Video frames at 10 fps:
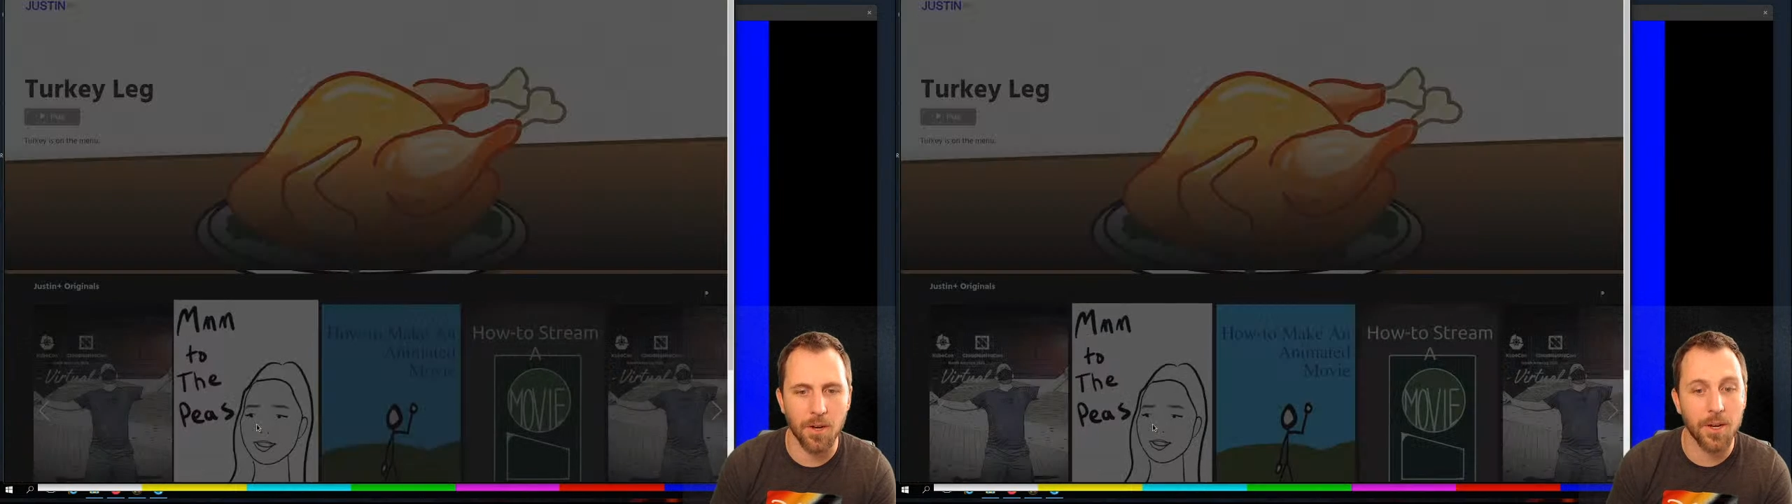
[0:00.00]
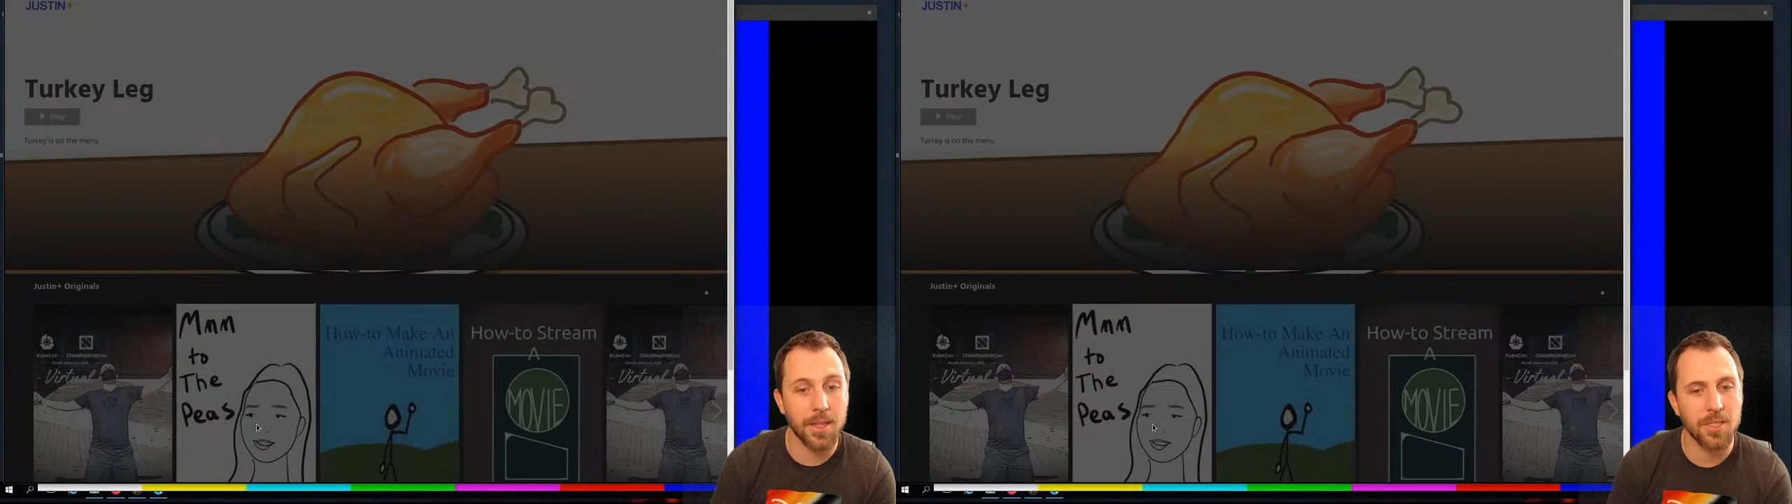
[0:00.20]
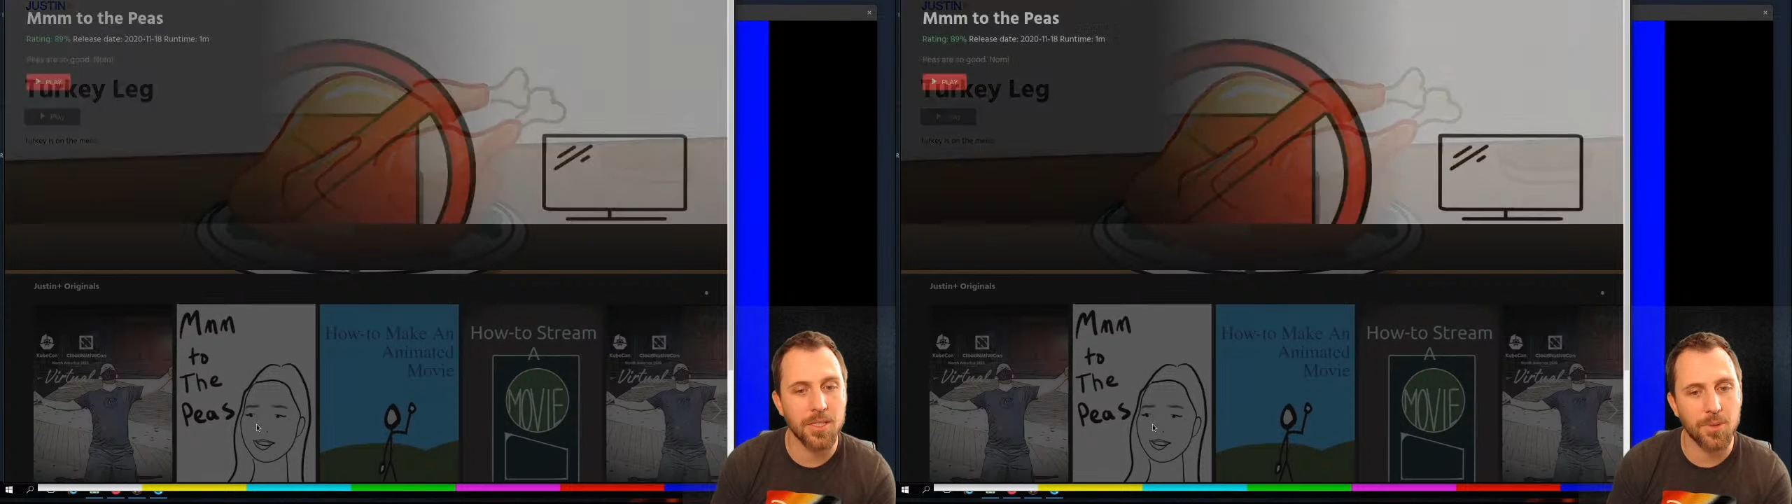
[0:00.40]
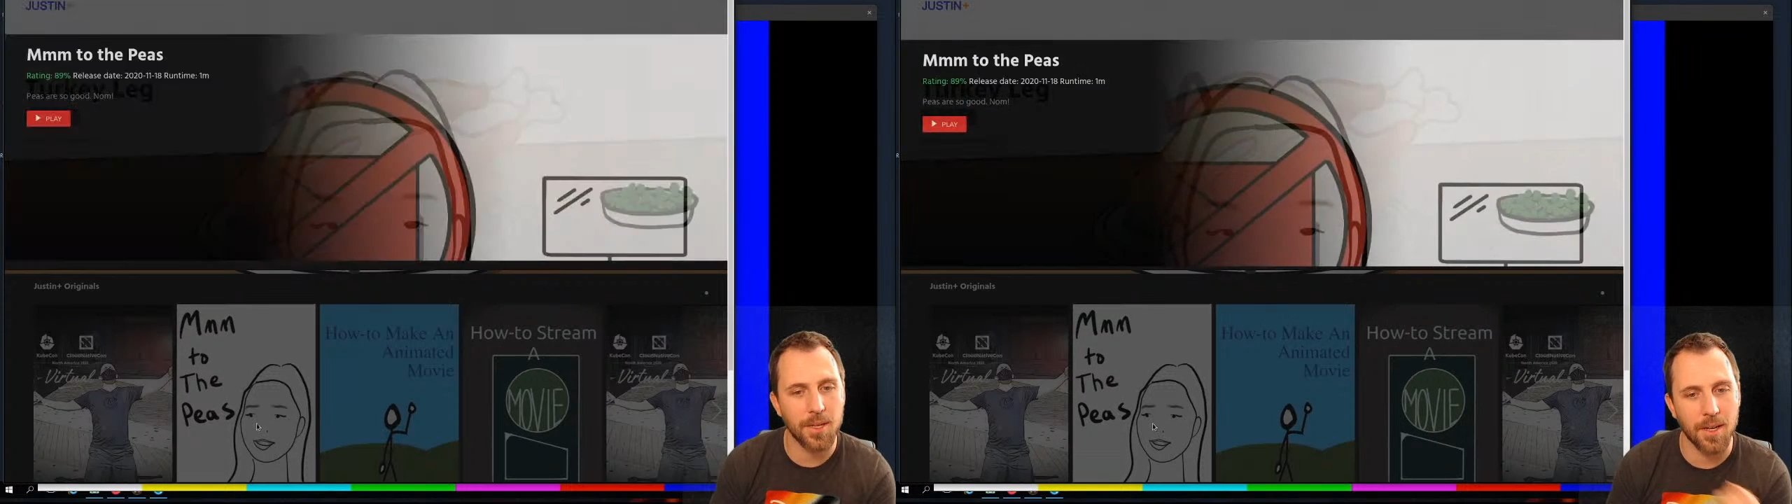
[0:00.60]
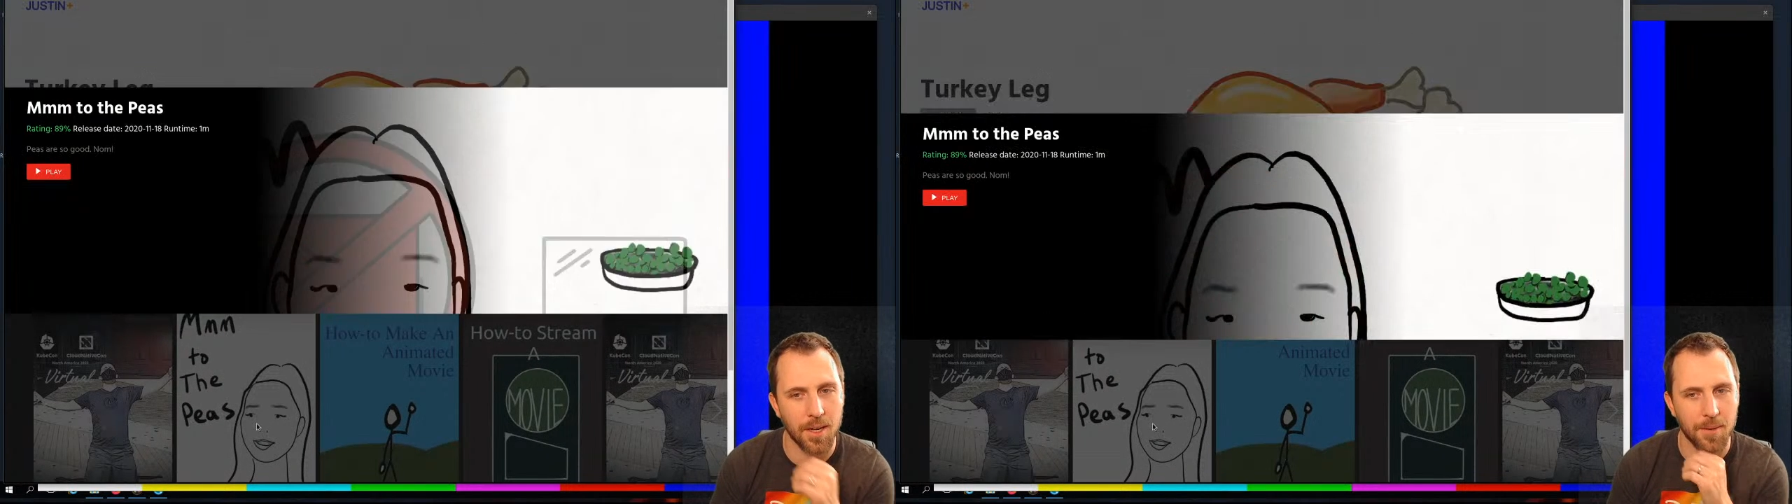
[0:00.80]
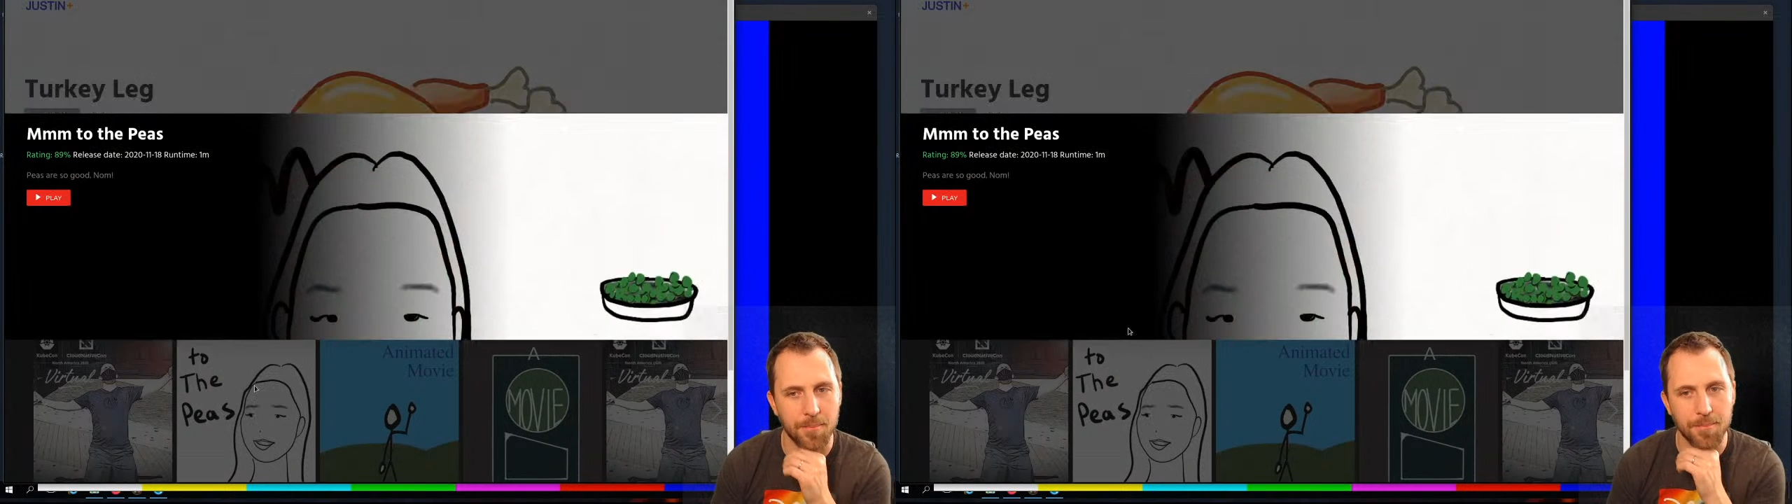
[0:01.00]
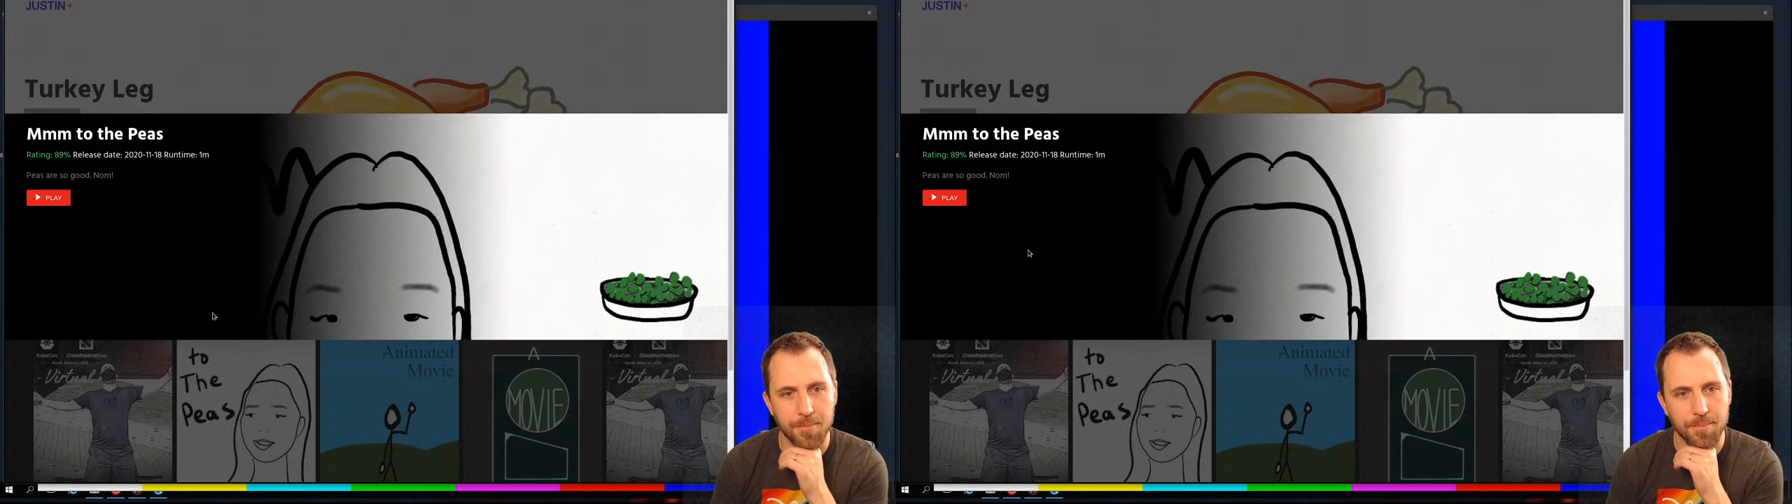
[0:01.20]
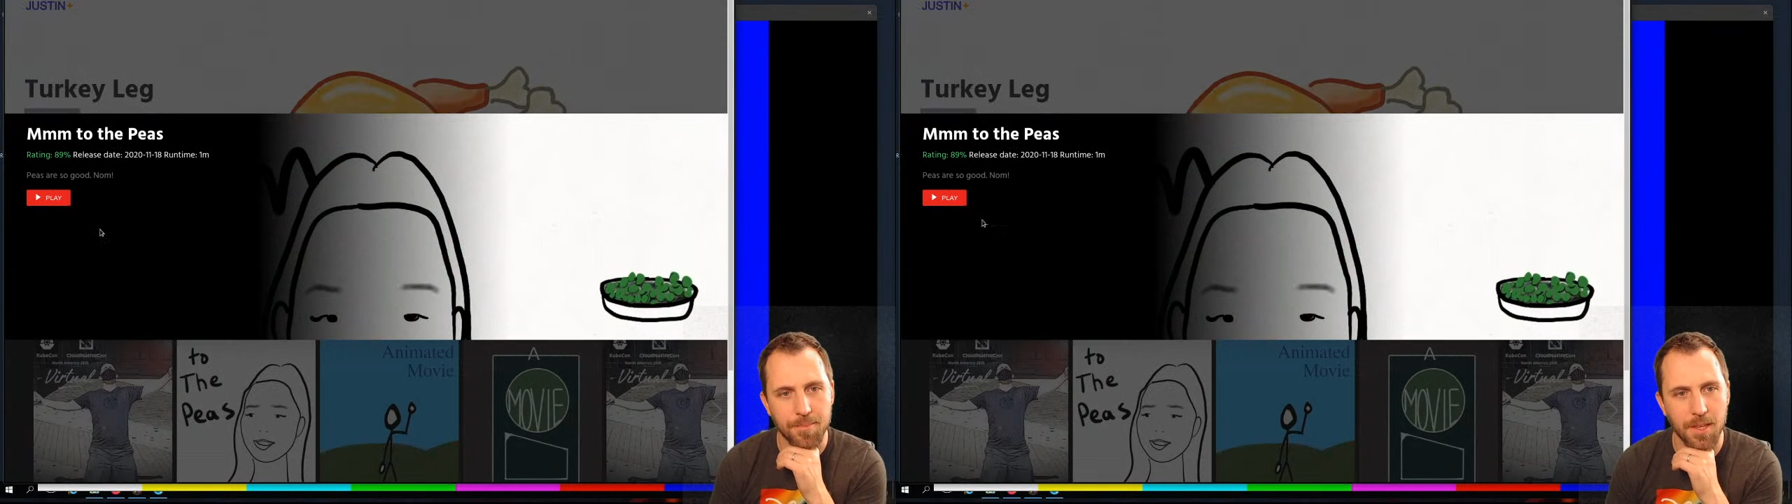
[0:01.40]
this one,
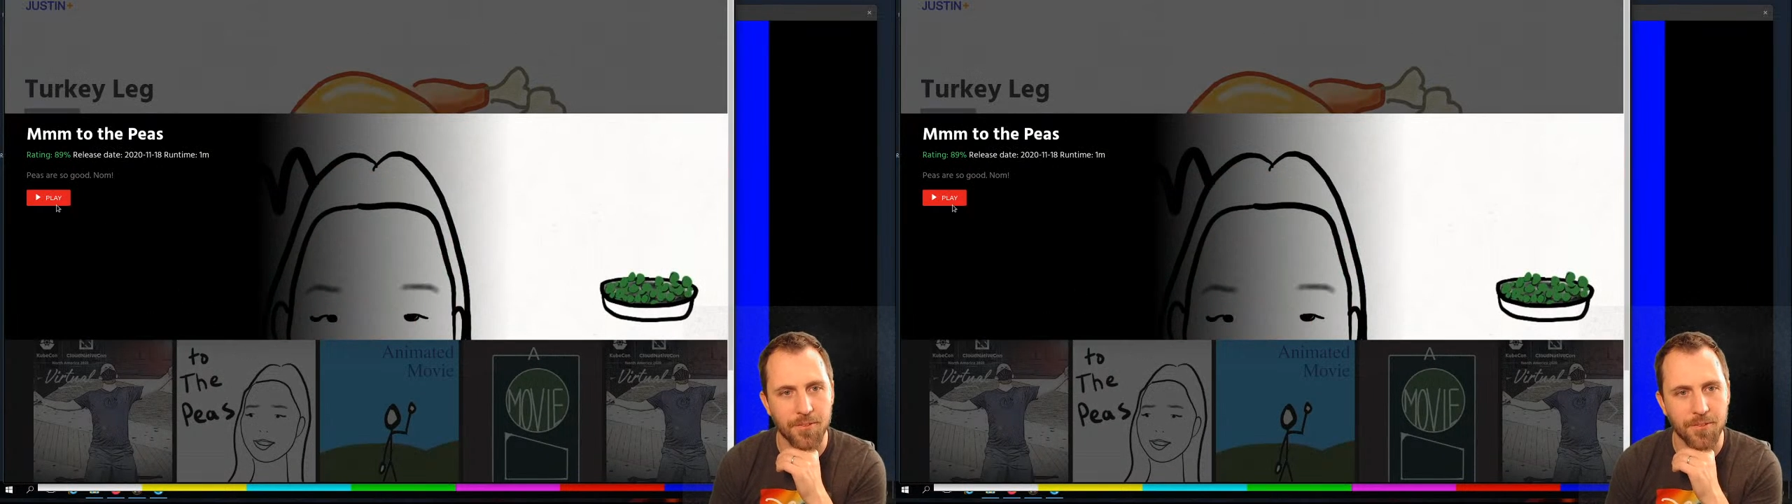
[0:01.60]
if